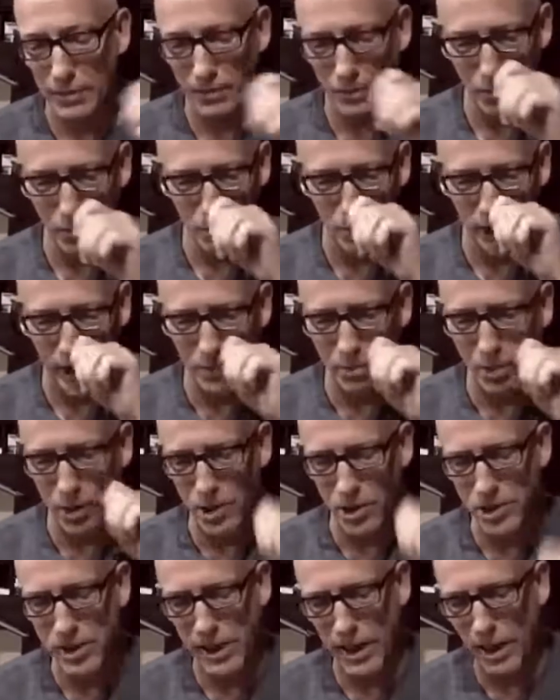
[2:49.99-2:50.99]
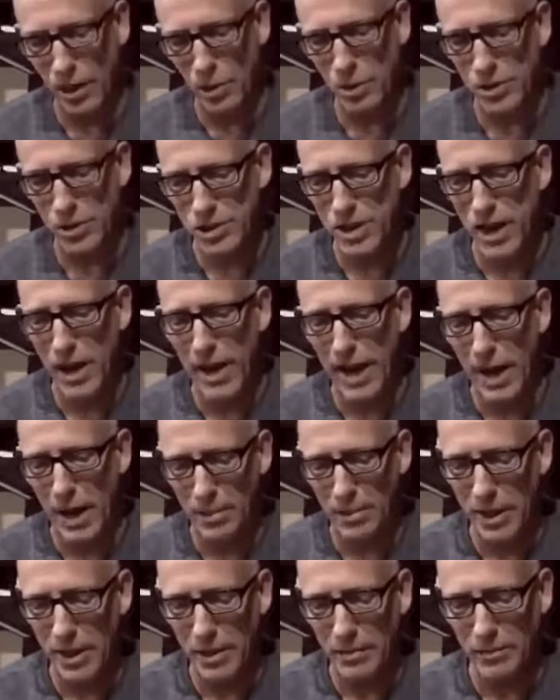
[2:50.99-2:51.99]
Brad Parscale was not
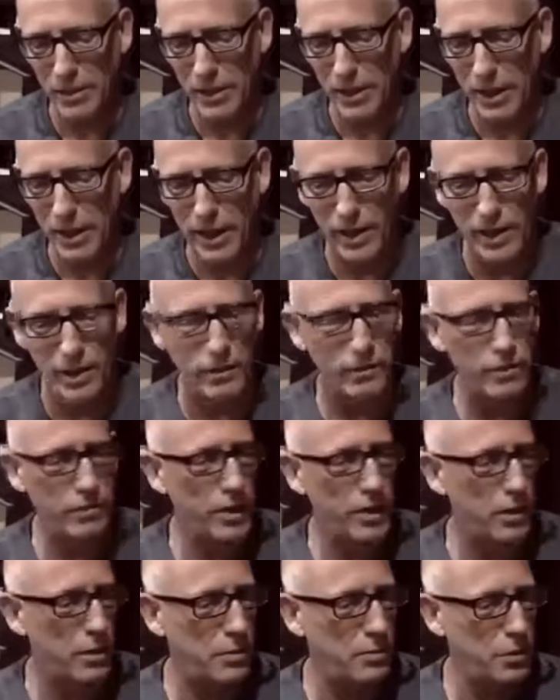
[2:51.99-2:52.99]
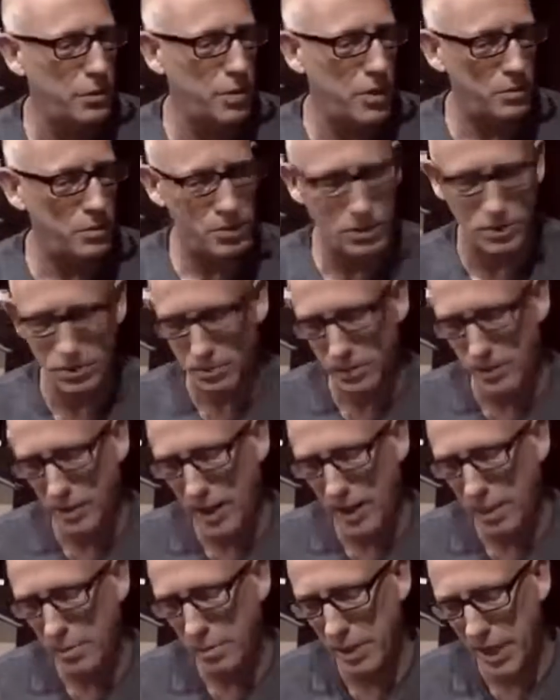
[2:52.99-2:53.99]
happy, the head of Trump's
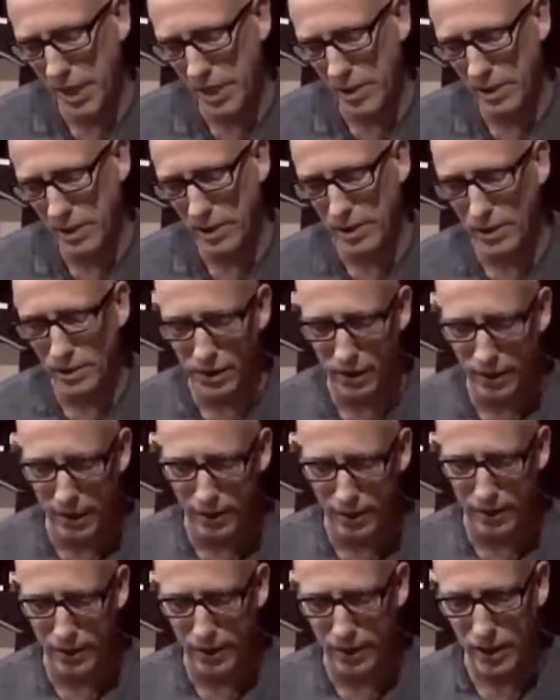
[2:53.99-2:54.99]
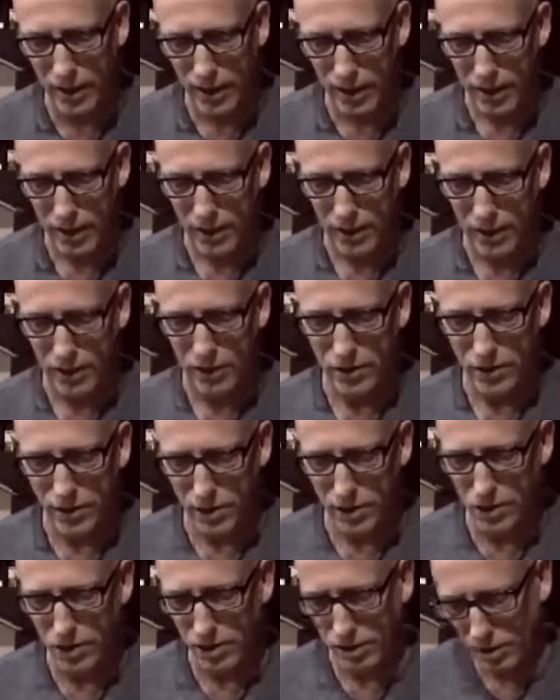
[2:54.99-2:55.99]
campaign and the
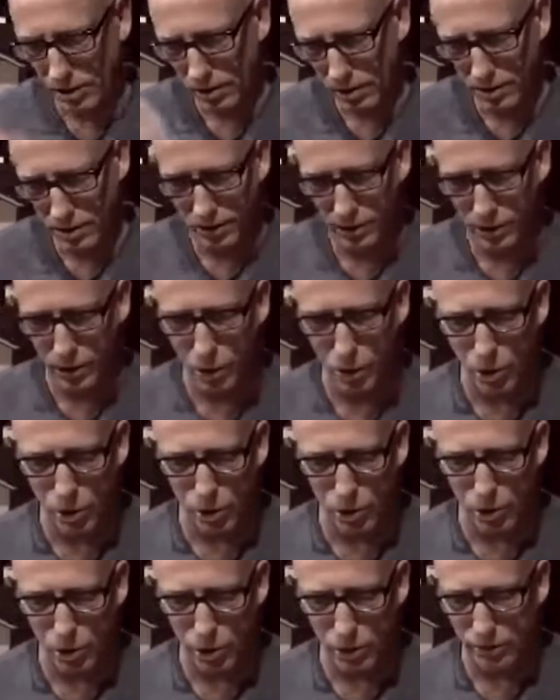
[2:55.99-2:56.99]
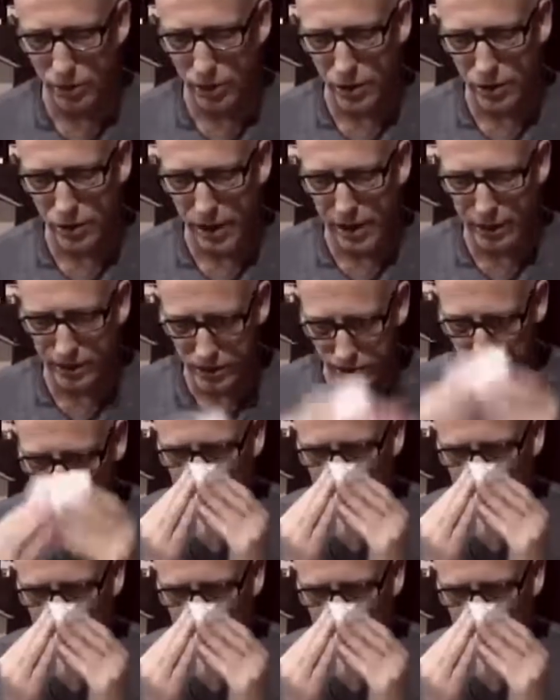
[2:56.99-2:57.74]
digital guru of all things.